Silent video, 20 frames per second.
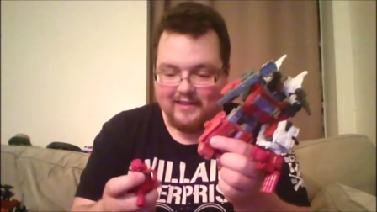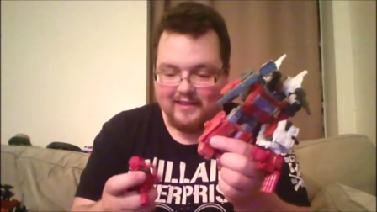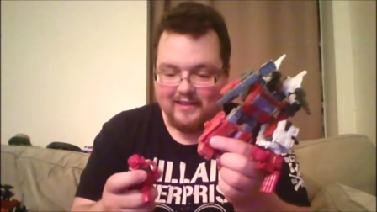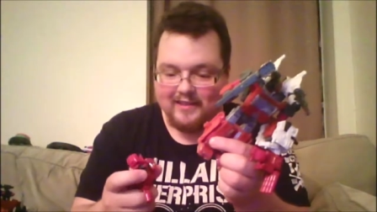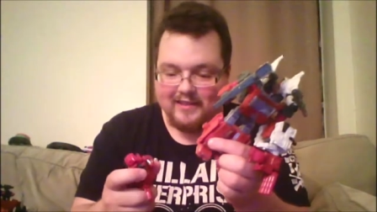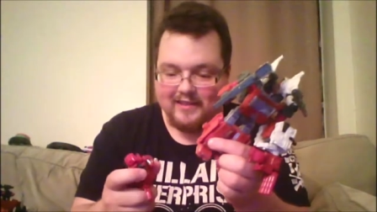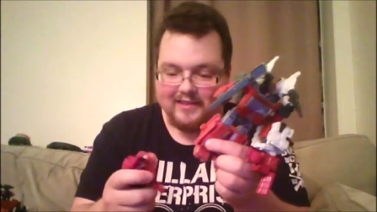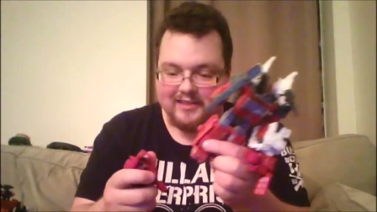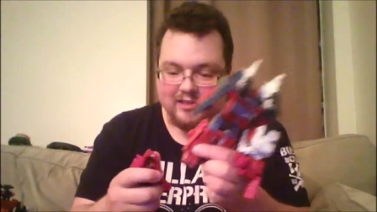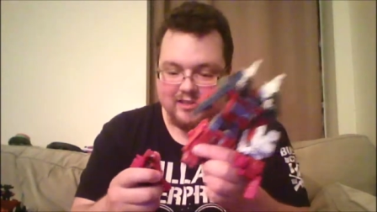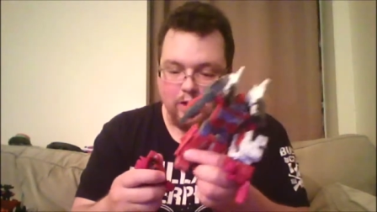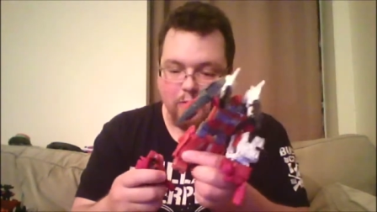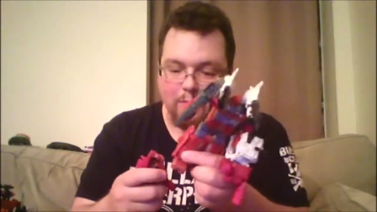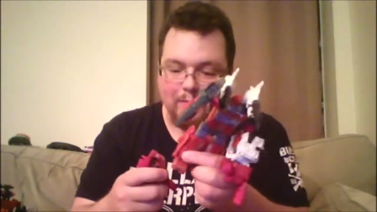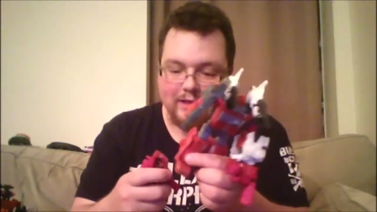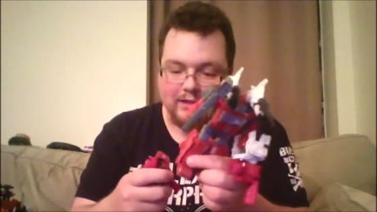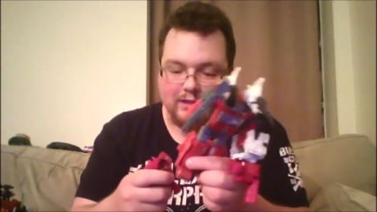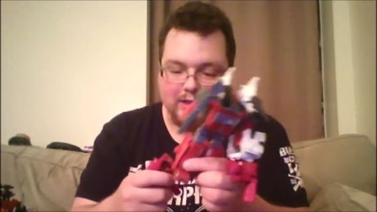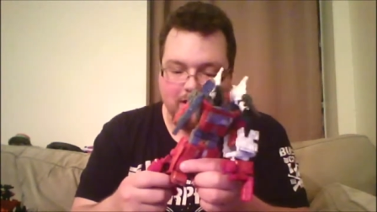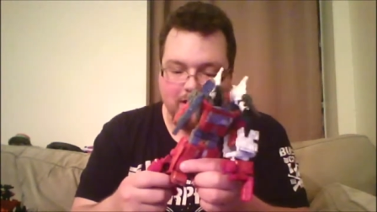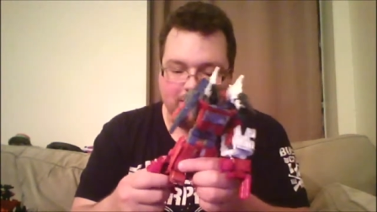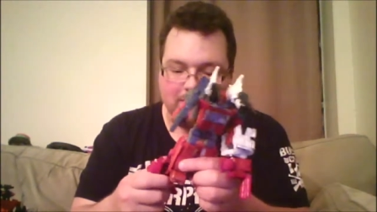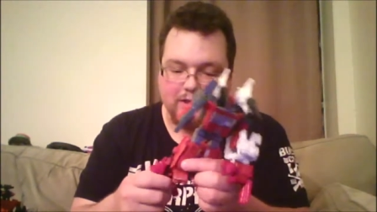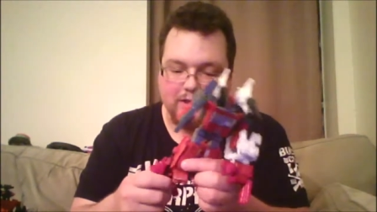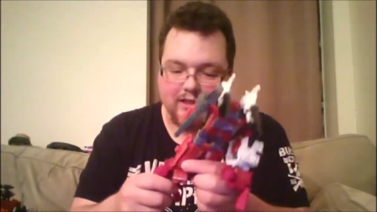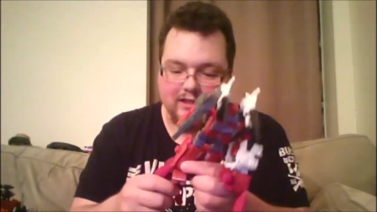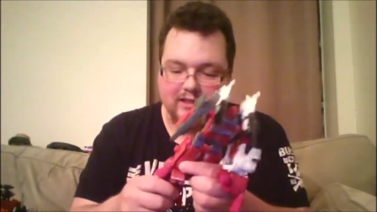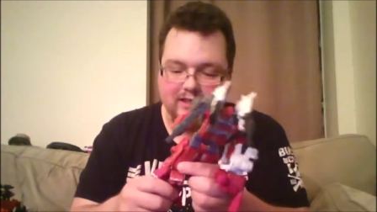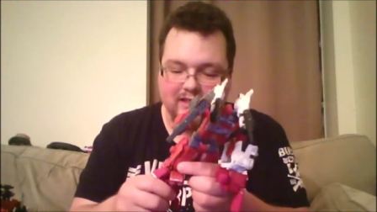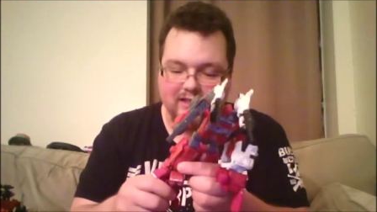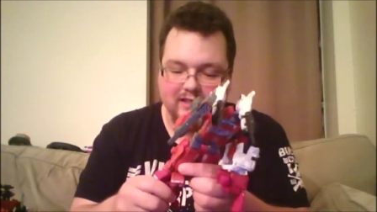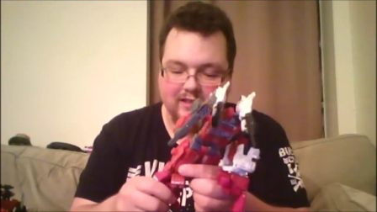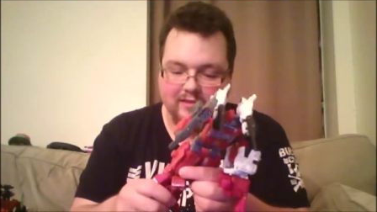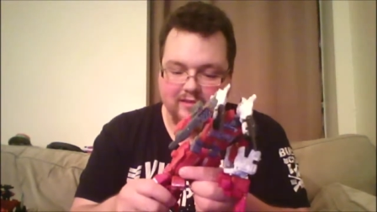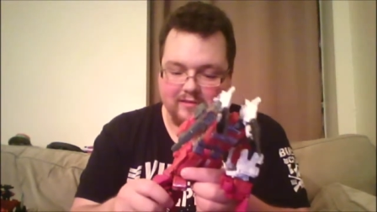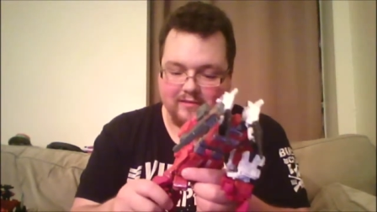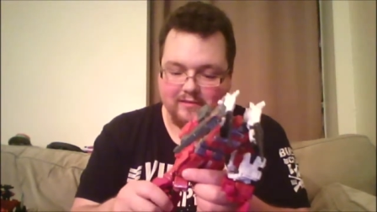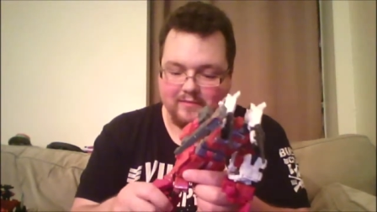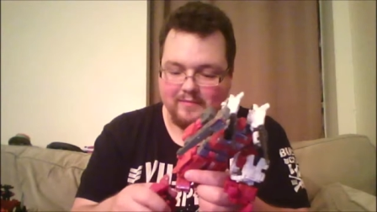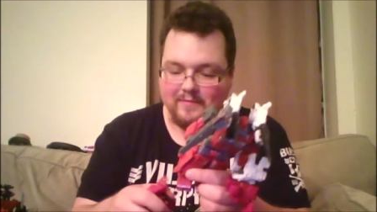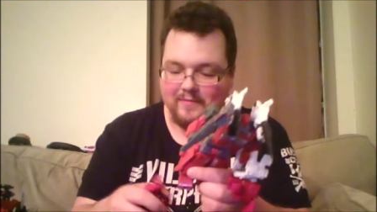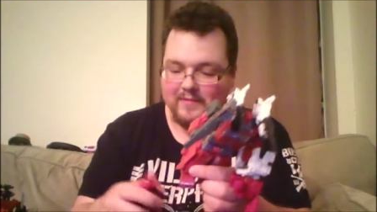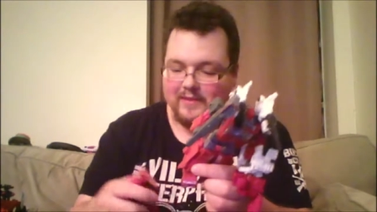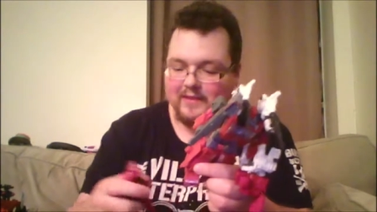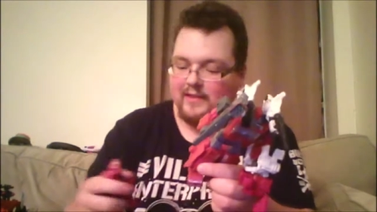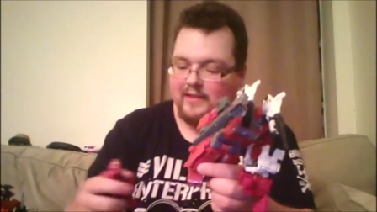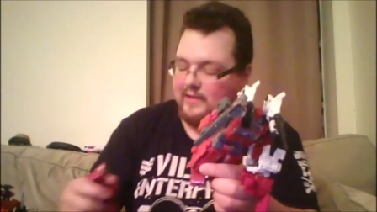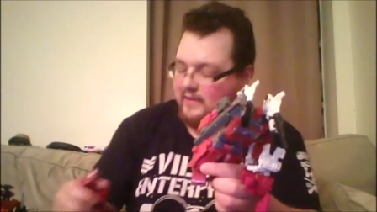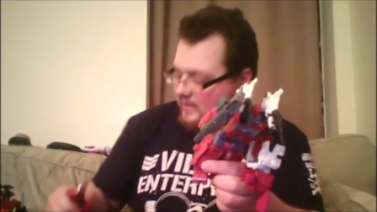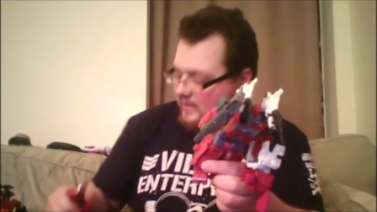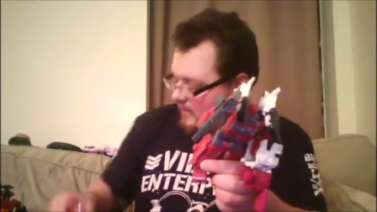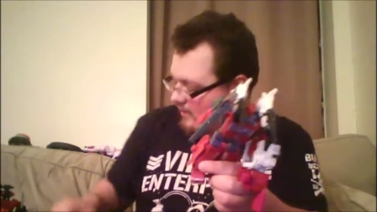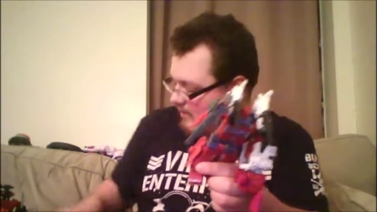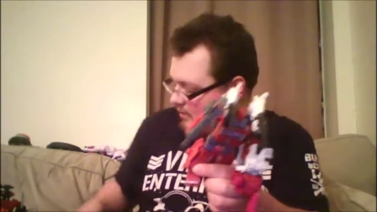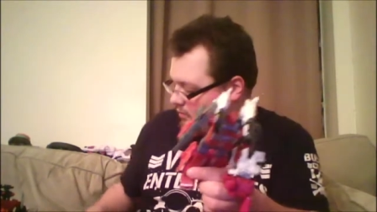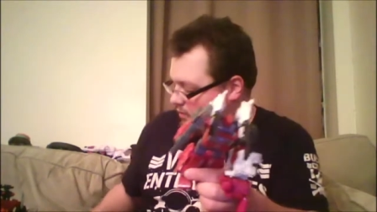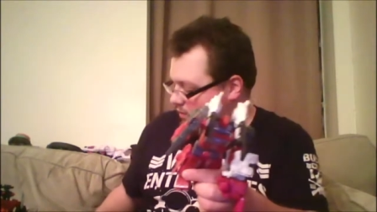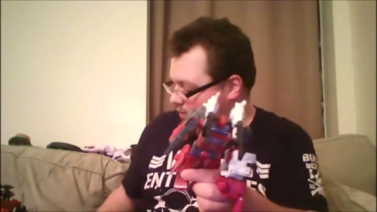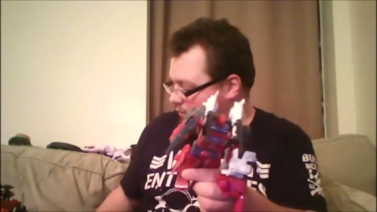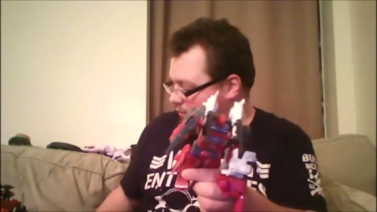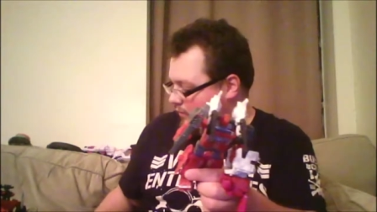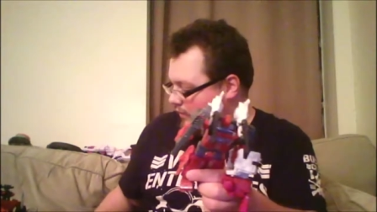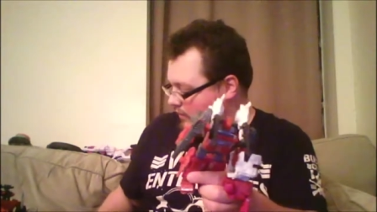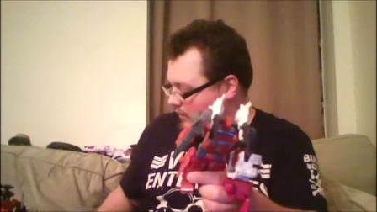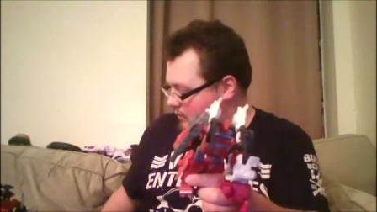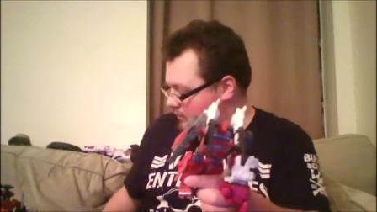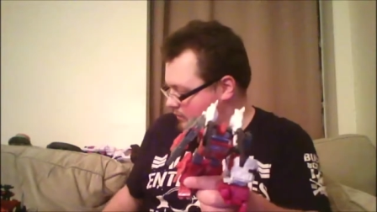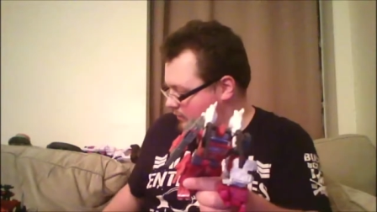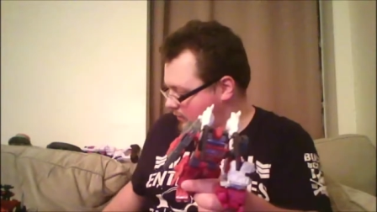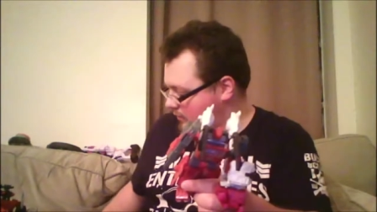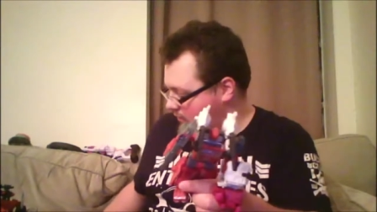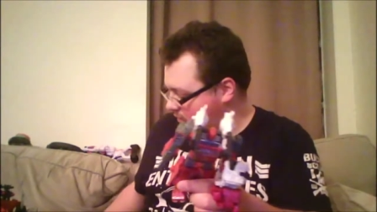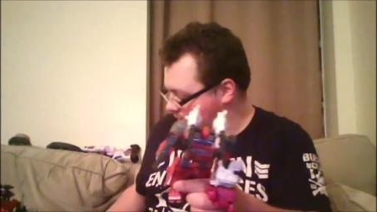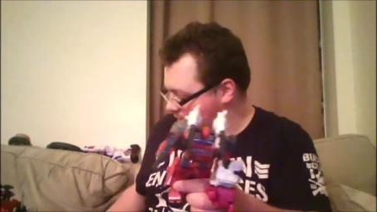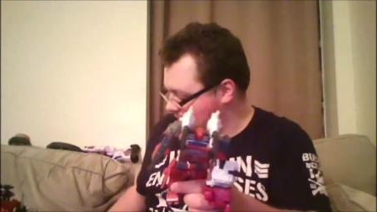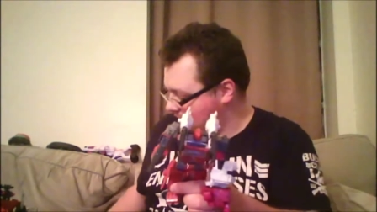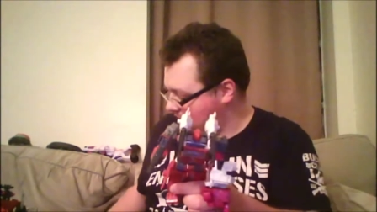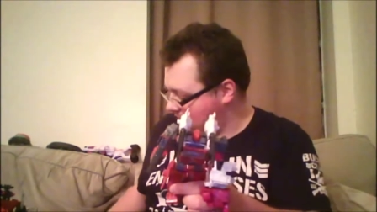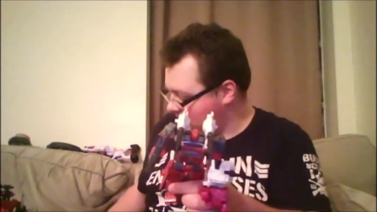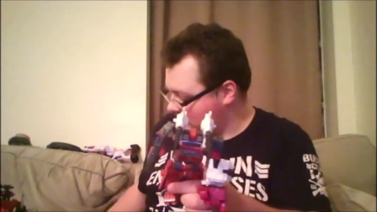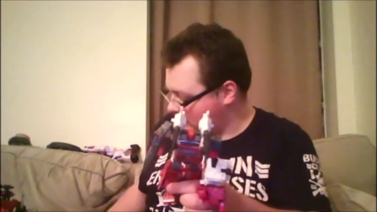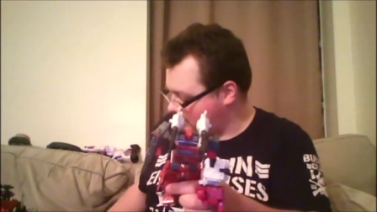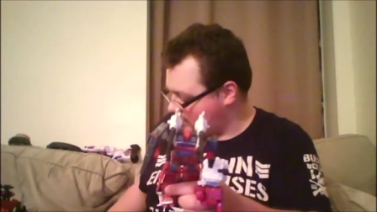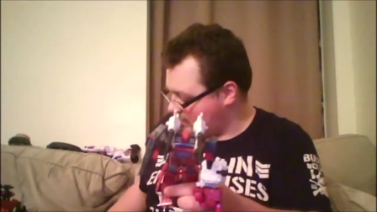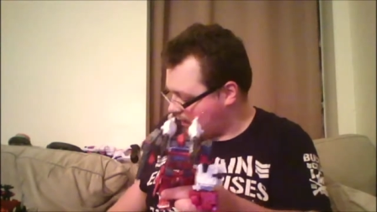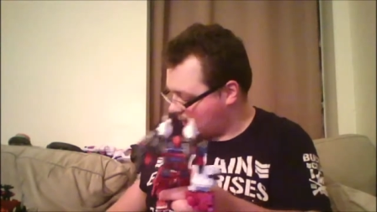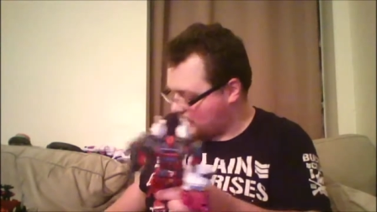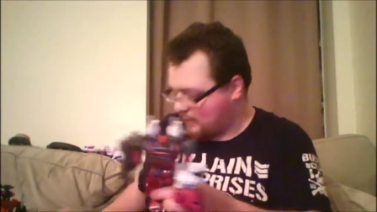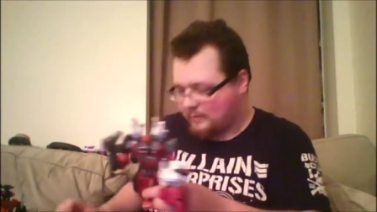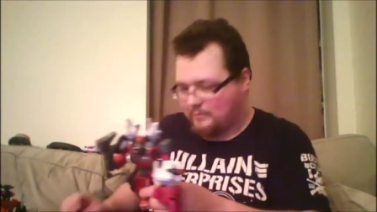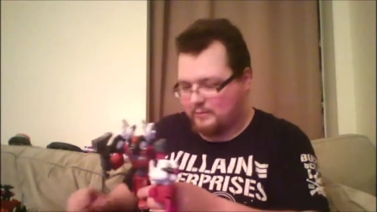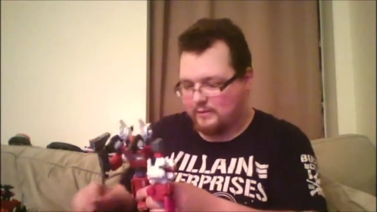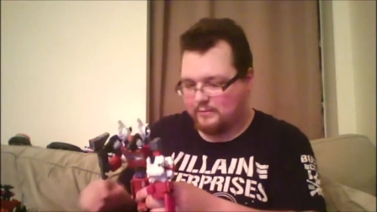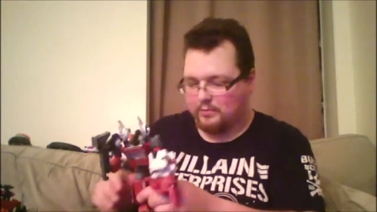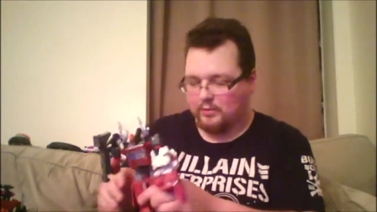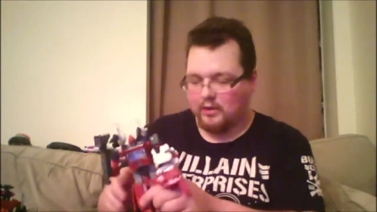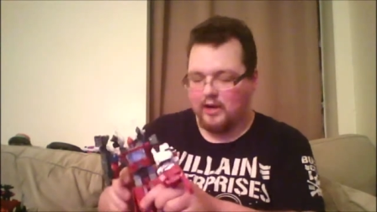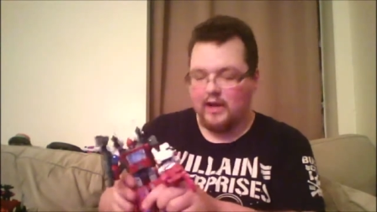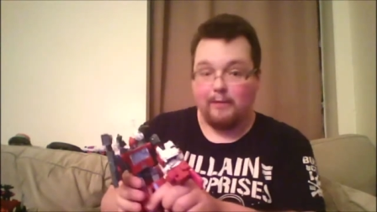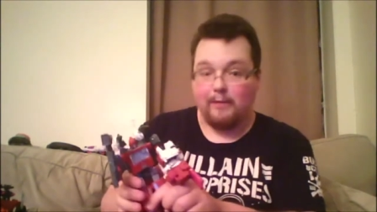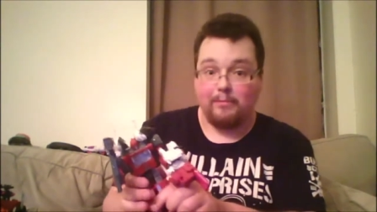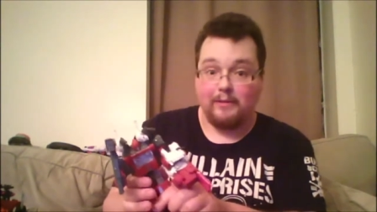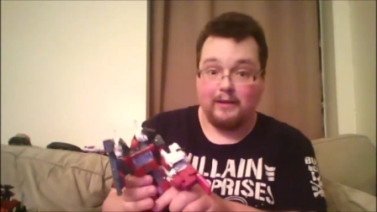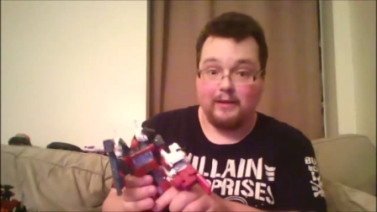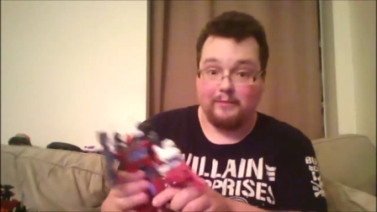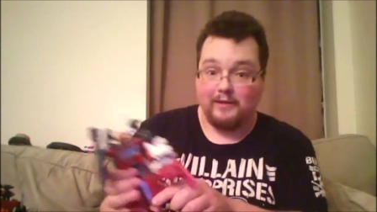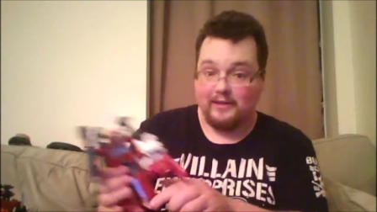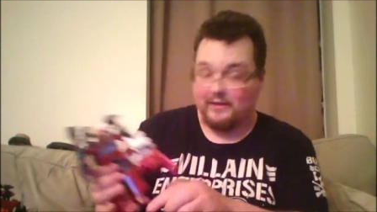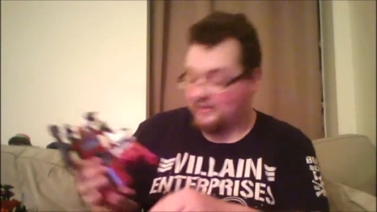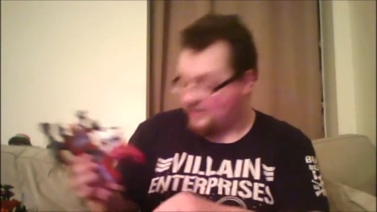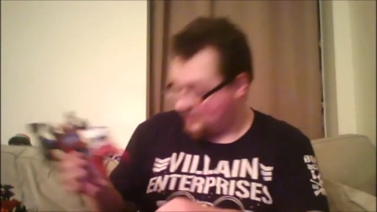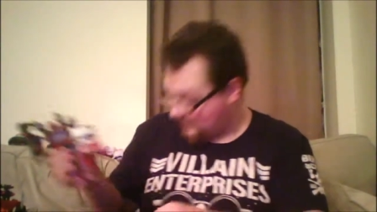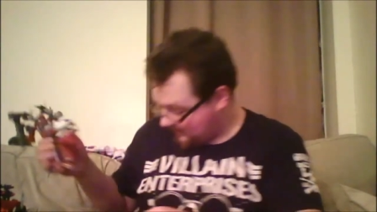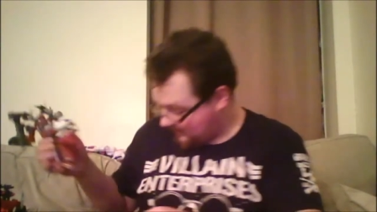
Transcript: uh, so much of just Unicron trilogy Optimus Prime gimmicks.